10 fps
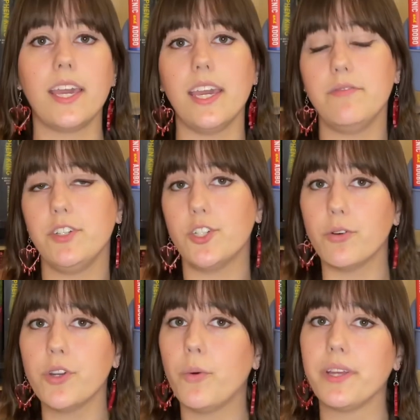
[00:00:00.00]
If you
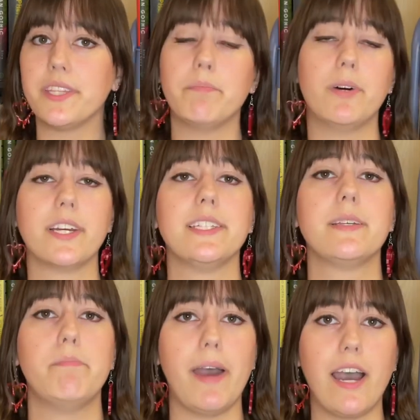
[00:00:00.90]
don't know what the book is
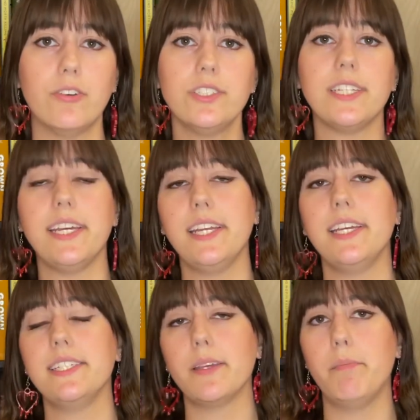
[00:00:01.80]
about, it
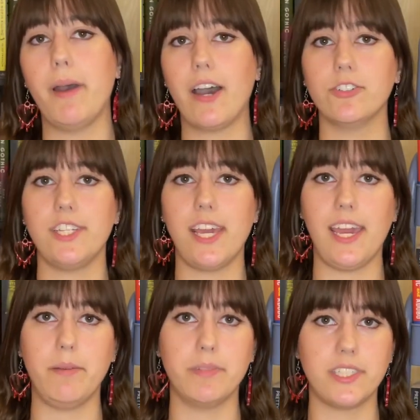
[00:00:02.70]
is about
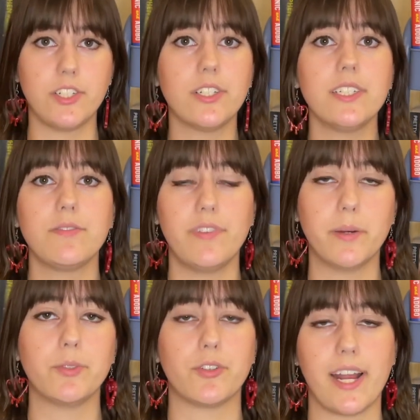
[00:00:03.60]
a mysterious
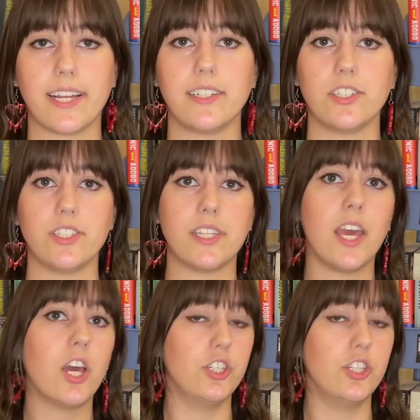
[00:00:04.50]
film director's